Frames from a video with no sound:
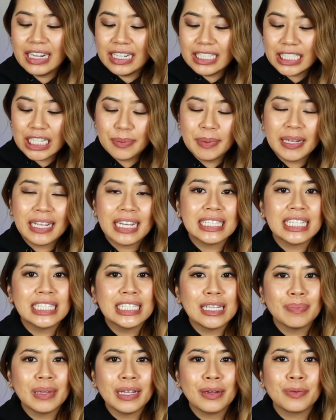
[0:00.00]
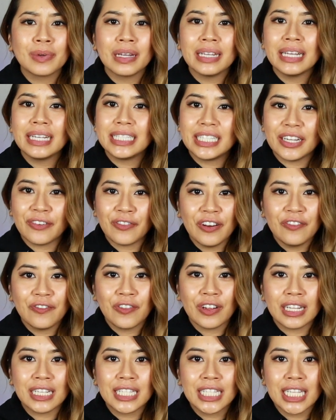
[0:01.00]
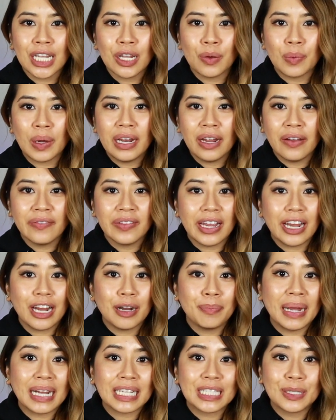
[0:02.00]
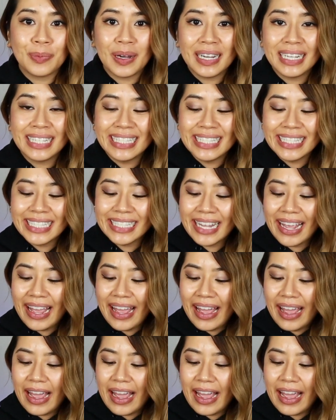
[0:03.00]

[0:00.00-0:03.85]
just because it's something really different from the silhouette of the Air Max 1s